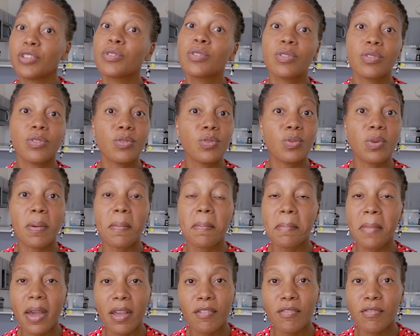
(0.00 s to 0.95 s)
You could do a
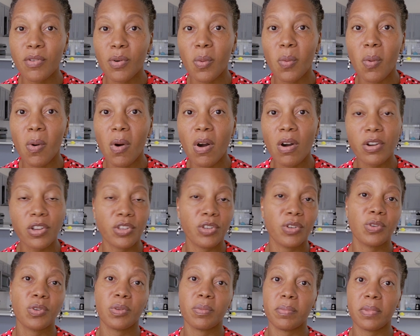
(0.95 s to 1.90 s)
mindful walk,
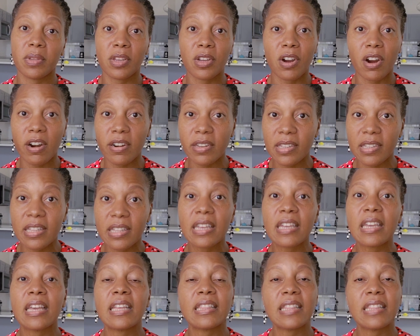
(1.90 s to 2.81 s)
you could be gardening,